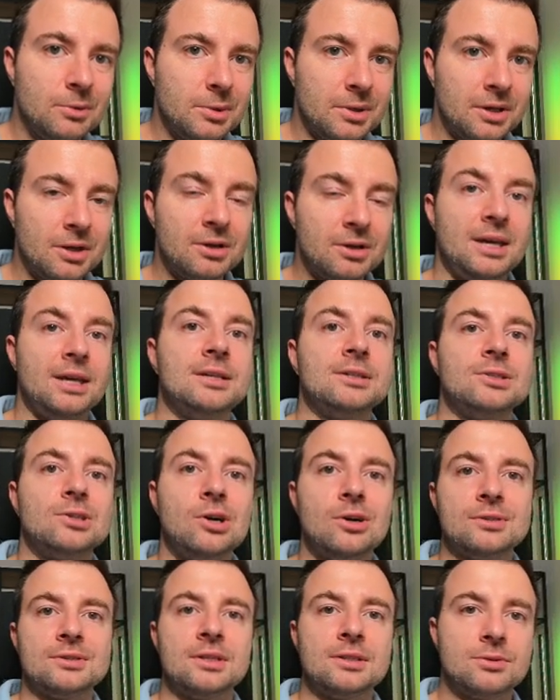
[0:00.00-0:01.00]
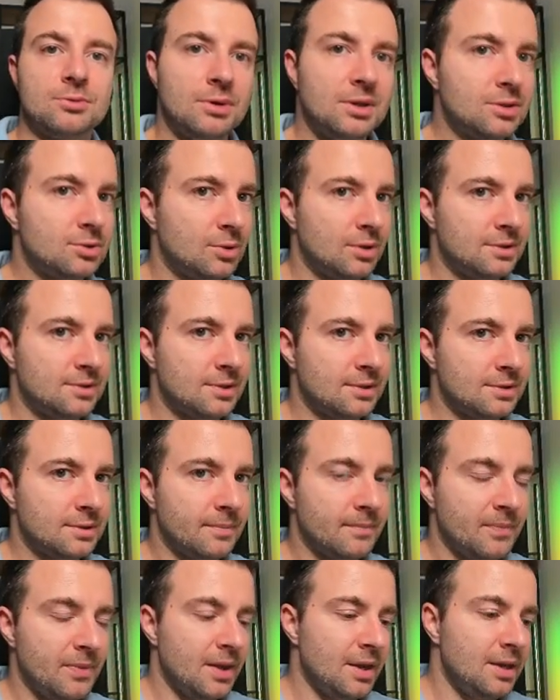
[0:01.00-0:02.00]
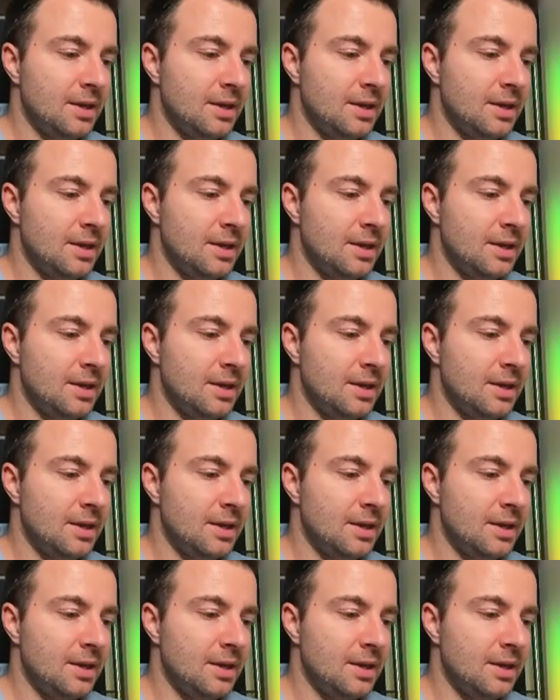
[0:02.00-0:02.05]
we're going to exhaust its resources.